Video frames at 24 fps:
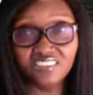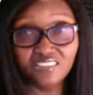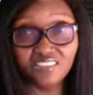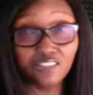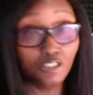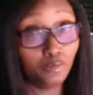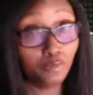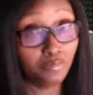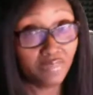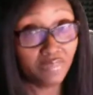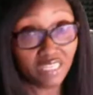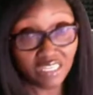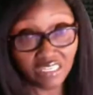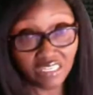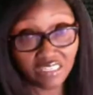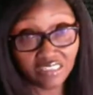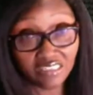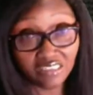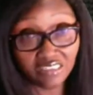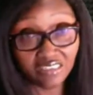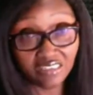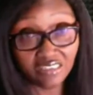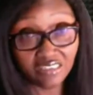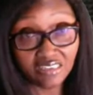to me.
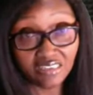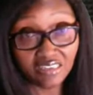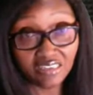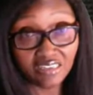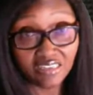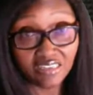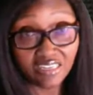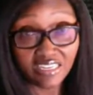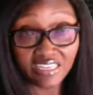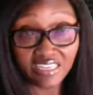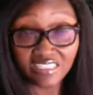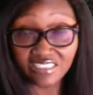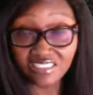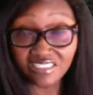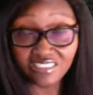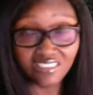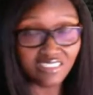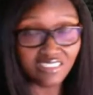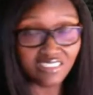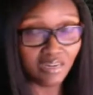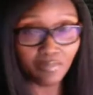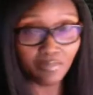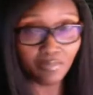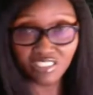It's the
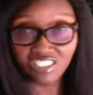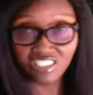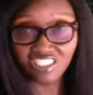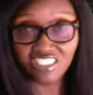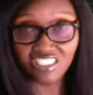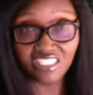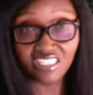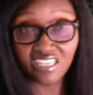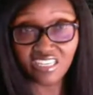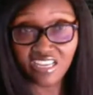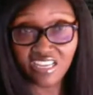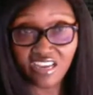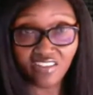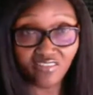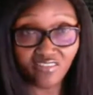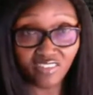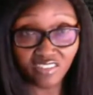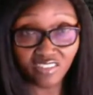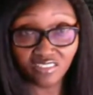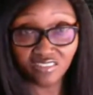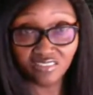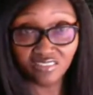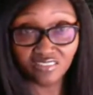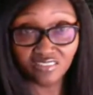dumbest shit ever.